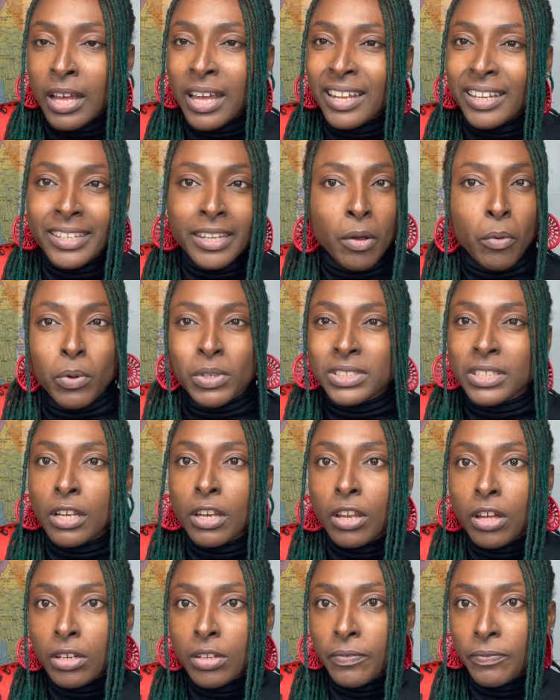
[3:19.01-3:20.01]
There was a
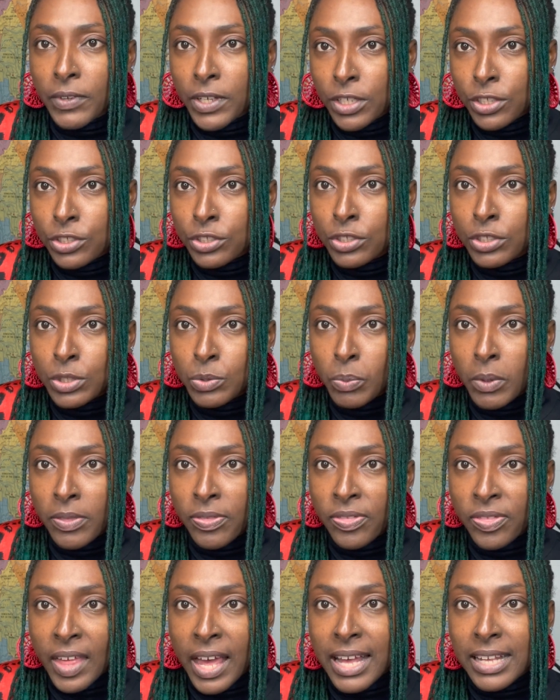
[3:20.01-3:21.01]
lot of issues with
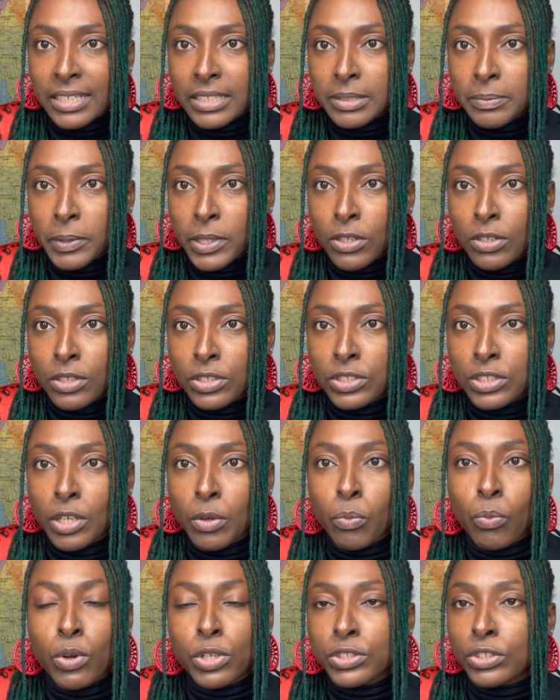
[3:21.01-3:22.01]
that because it
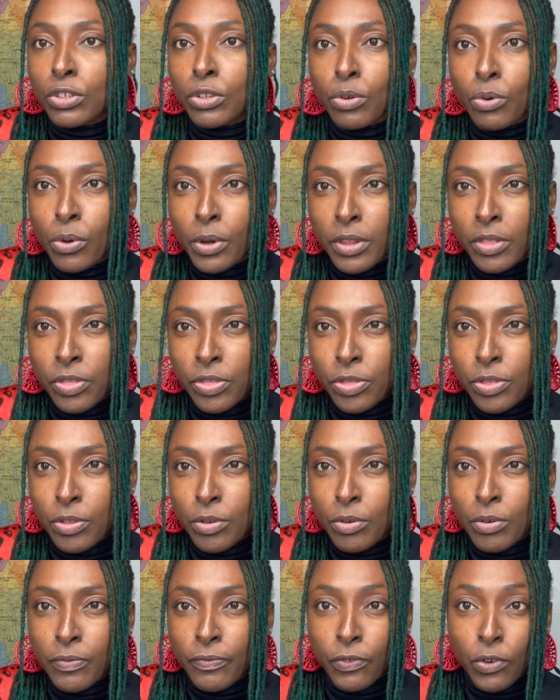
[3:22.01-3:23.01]
wasn't going
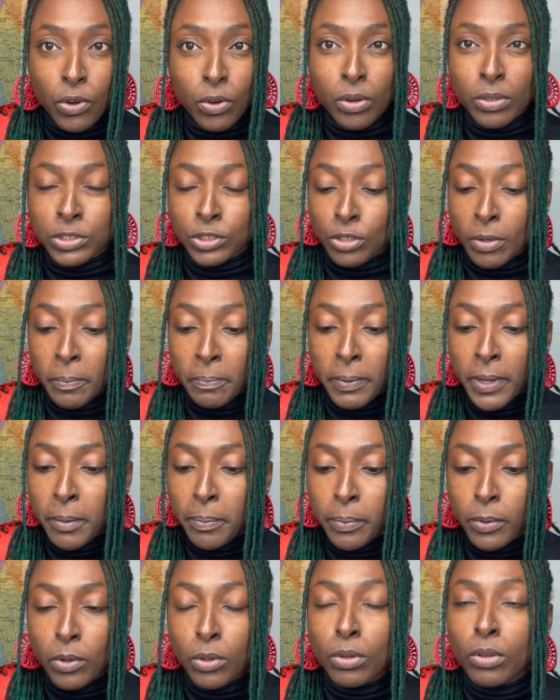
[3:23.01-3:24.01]
through for some
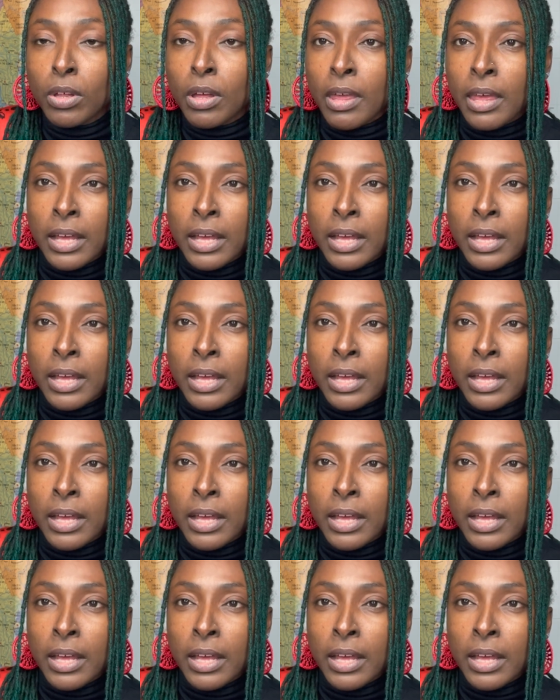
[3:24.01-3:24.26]
people.